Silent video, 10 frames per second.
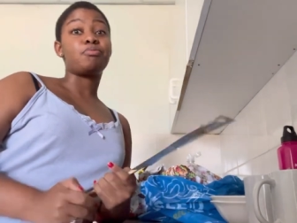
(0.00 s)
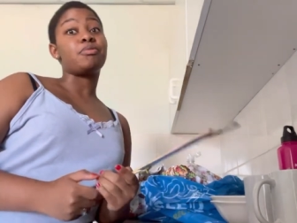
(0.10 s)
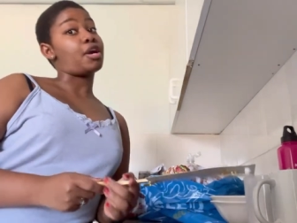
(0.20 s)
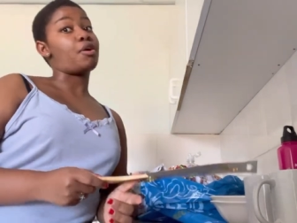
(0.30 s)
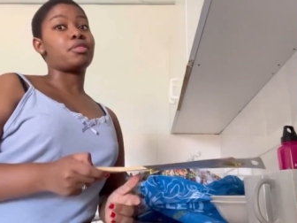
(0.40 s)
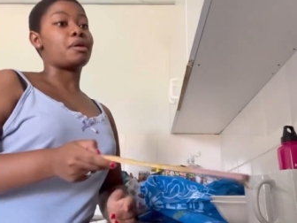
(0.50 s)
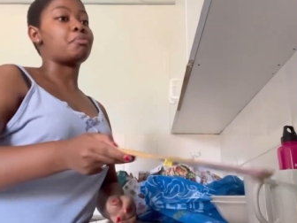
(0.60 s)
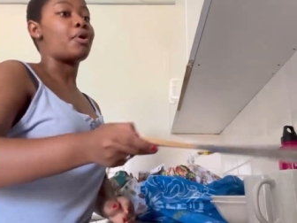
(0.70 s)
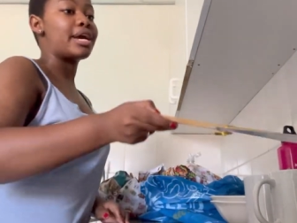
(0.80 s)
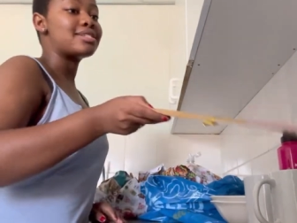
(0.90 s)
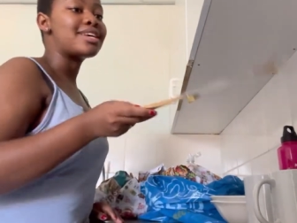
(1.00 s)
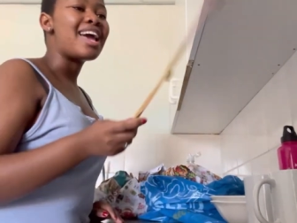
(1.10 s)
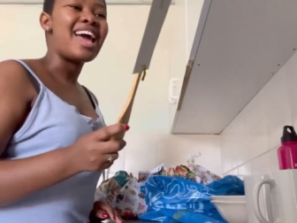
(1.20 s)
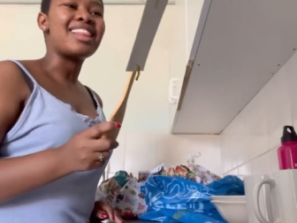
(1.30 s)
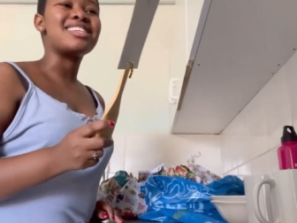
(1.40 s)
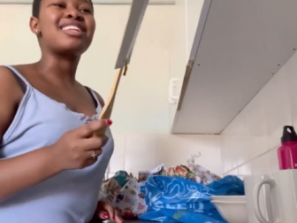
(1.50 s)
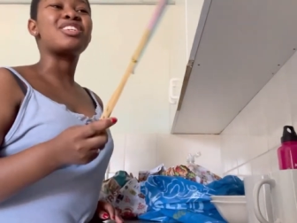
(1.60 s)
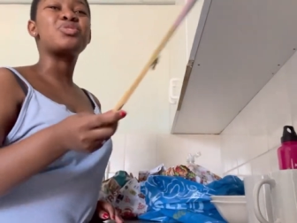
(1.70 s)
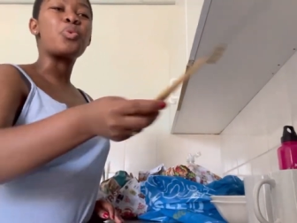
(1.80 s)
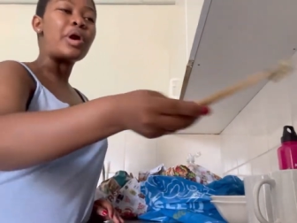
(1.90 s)
around that price. And it's
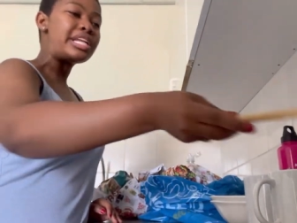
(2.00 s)
like 20